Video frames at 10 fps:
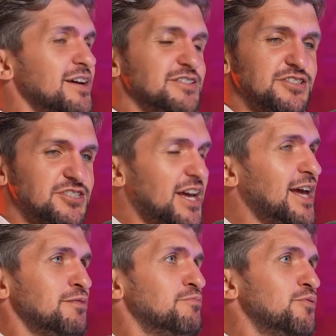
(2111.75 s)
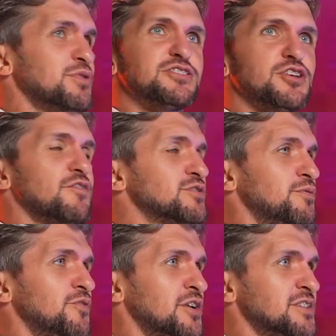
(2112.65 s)
It's the same with service
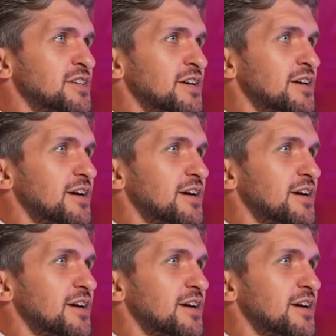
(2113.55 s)
providers here.